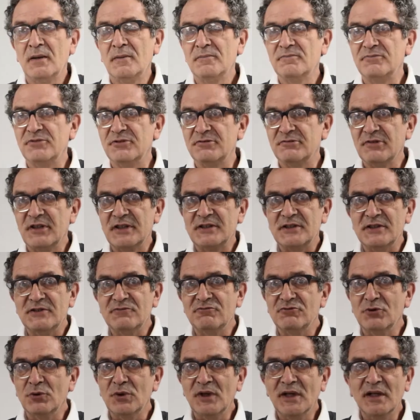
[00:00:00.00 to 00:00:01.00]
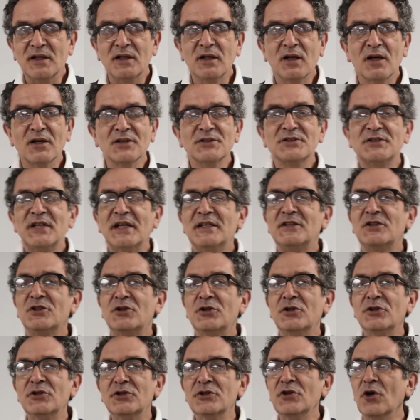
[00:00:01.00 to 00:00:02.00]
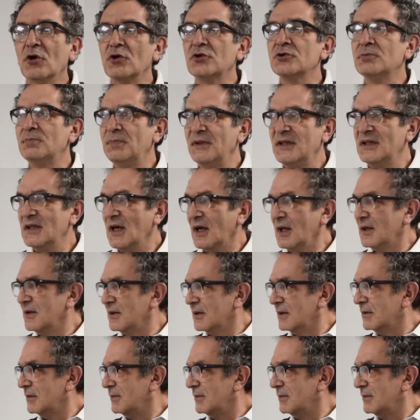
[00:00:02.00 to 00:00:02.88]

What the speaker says: progressive ruling class said could not be done.